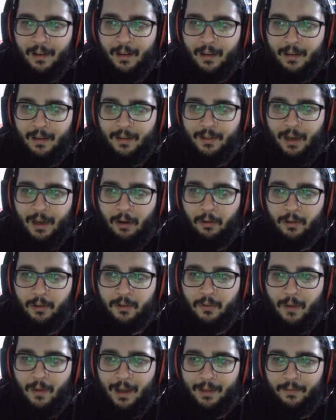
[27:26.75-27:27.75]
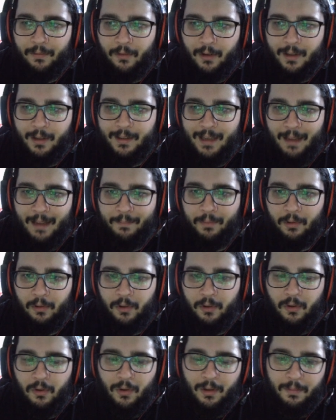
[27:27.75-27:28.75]
Jahol Squad, for
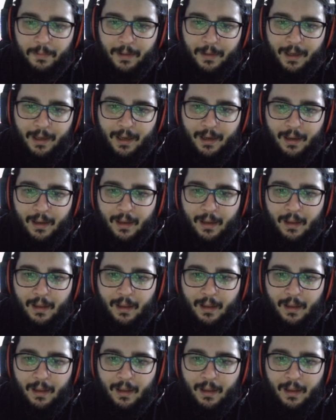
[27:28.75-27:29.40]
example. You could play.